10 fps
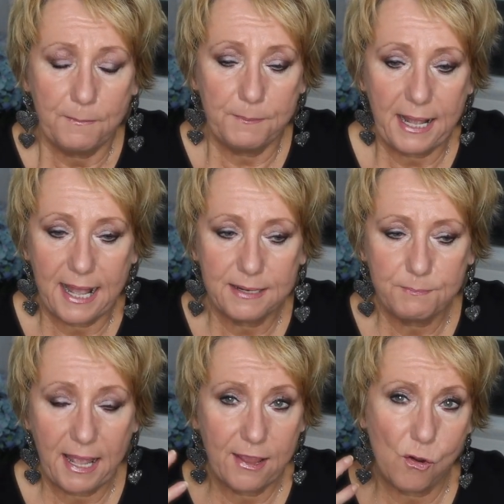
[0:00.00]
But
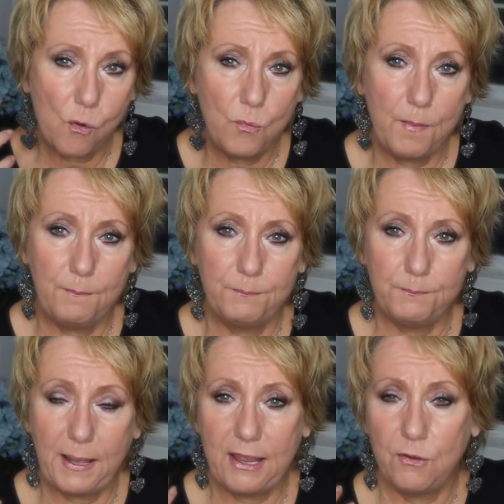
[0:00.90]
my
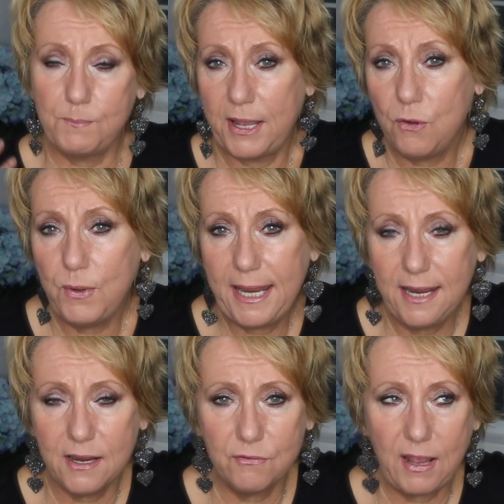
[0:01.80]
own, by my own
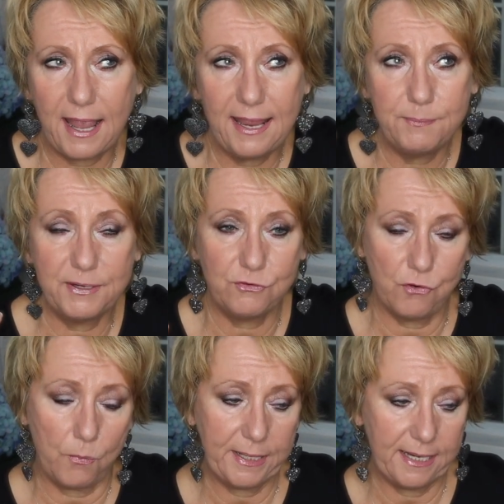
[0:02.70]
hair, I had been
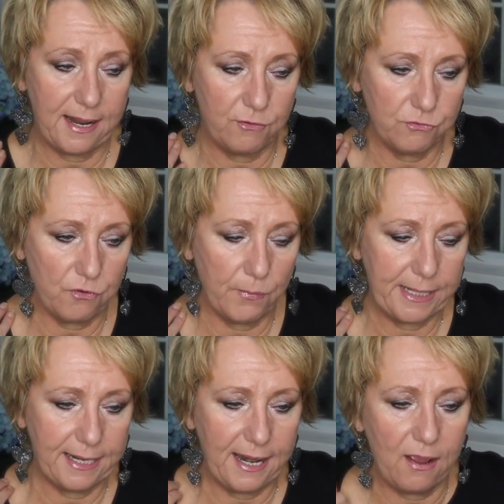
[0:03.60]
growing it out and
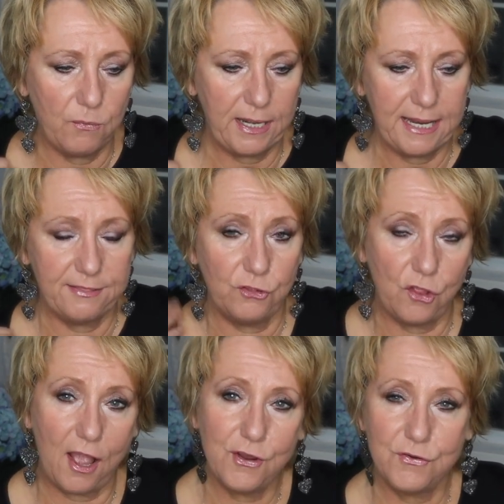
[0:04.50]
growing it out. And the
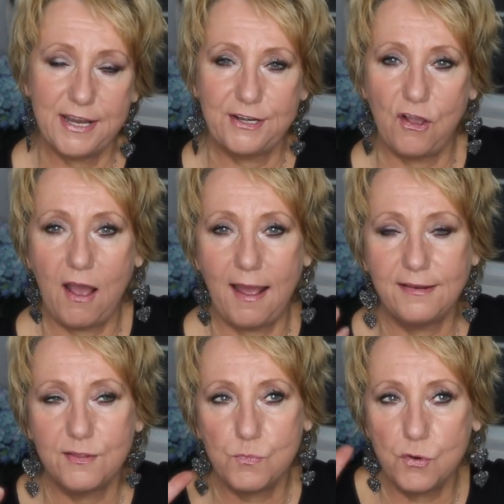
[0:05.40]
longer it
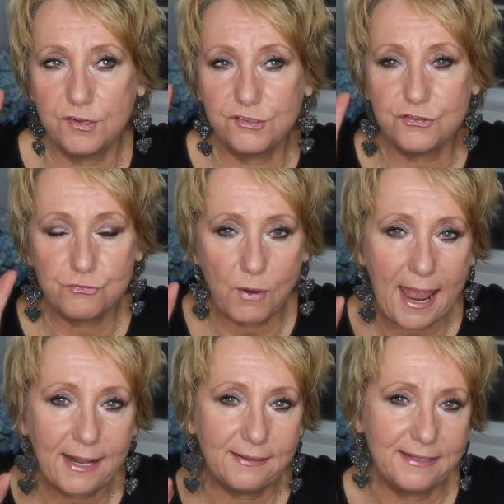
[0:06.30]
got, the more
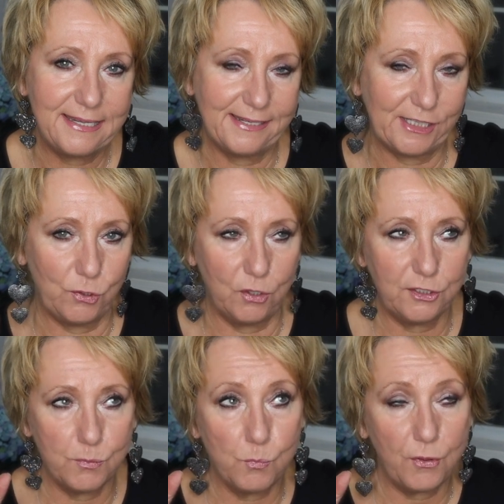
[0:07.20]
straggly it
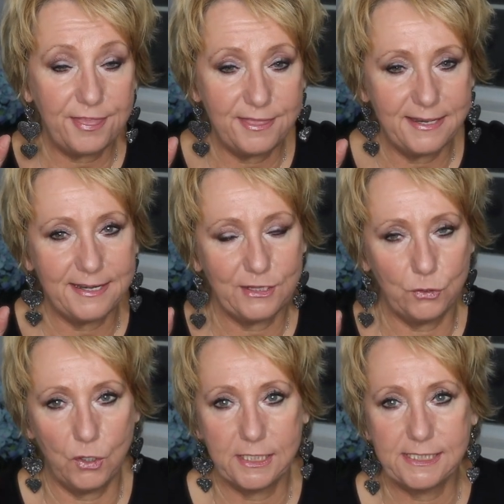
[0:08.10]
looked, the more thin it
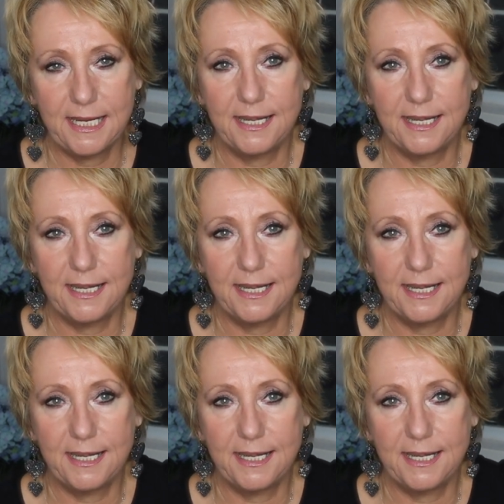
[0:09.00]
looked.